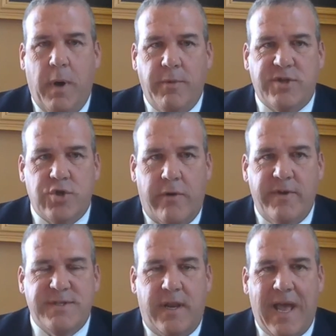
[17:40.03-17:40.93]
public
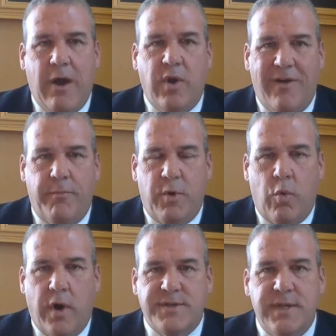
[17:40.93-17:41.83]
service and how government
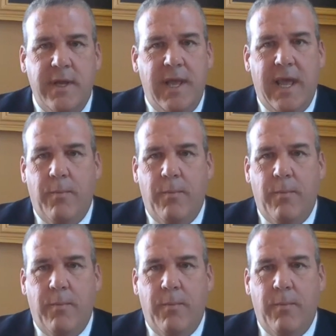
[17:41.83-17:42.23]
works.